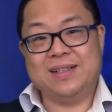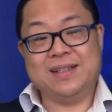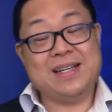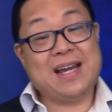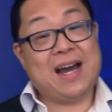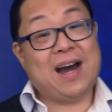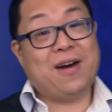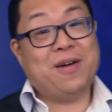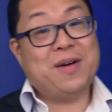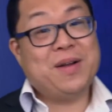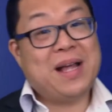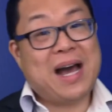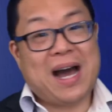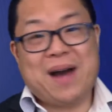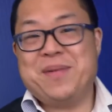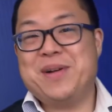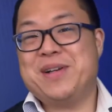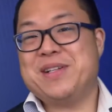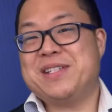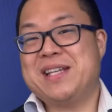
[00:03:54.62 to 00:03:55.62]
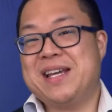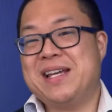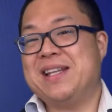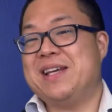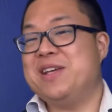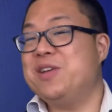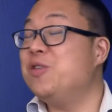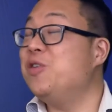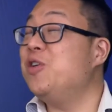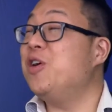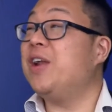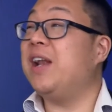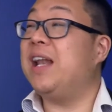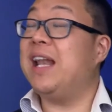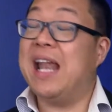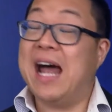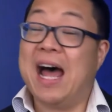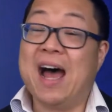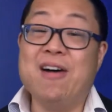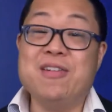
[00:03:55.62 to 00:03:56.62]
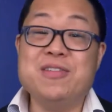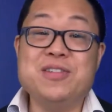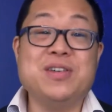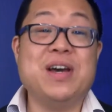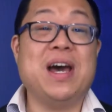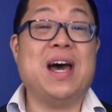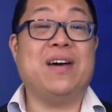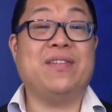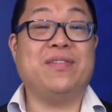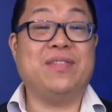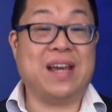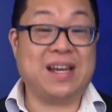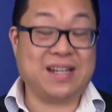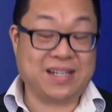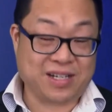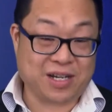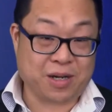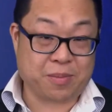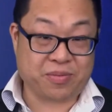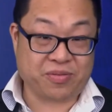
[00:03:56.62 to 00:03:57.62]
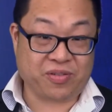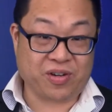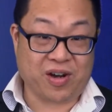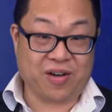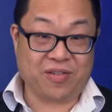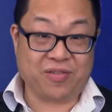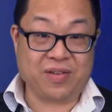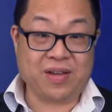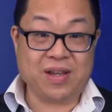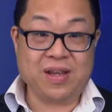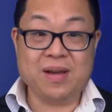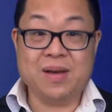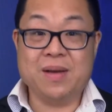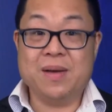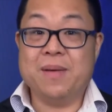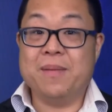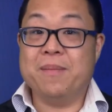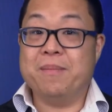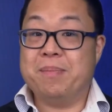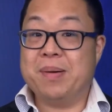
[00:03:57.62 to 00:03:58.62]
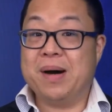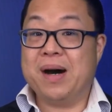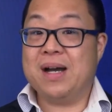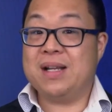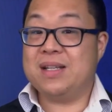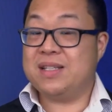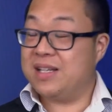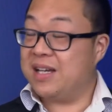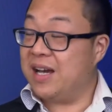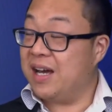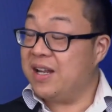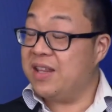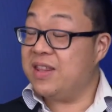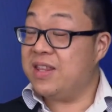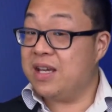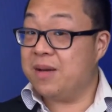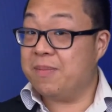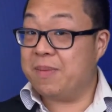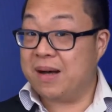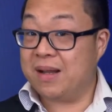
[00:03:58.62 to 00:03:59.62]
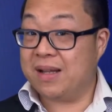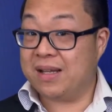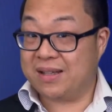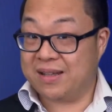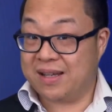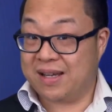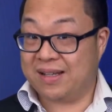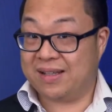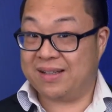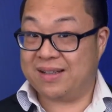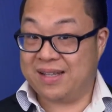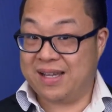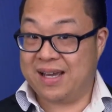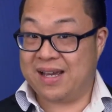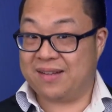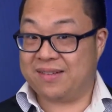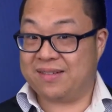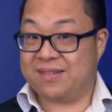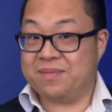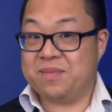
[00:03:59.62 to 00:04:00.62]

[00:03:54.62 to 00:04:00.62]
Now, I'm not saying that you're not allowed to have any cup of coffee, but you got to think about like like this.